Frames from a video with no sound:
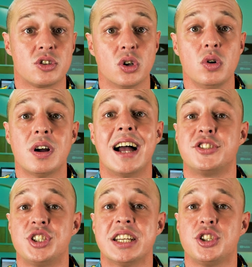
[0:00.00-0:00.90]
So I
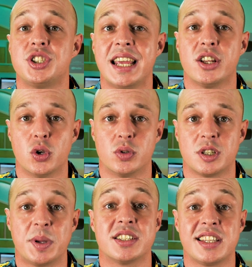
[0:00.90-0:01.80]
suggest you take note,
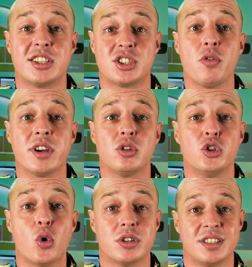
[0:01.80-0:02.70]
because the historical
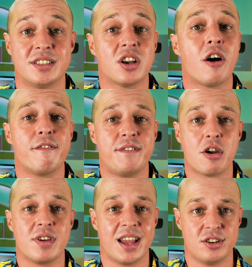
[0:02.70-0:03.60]
nuances are
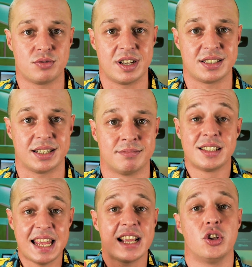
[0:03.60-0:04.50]
very interesting.
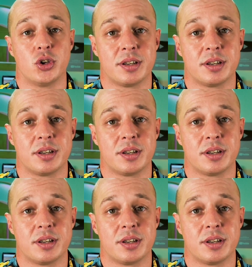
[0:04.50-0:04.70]
Take a look.